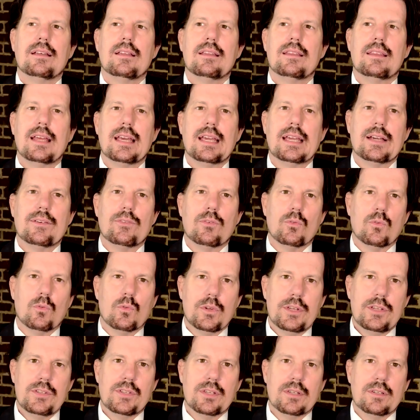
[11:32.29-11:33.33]
Think of a
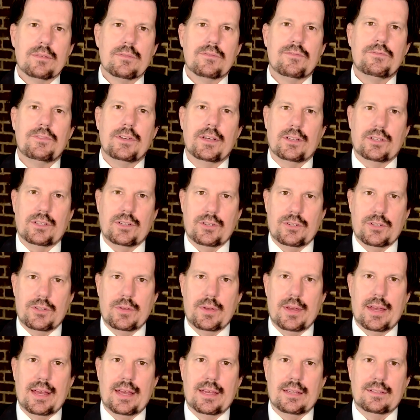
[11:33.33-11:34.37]
recent failure you
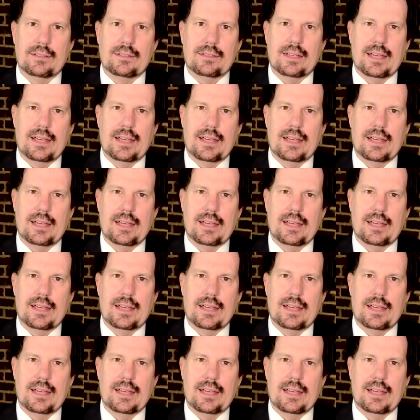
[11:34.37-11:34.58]
had.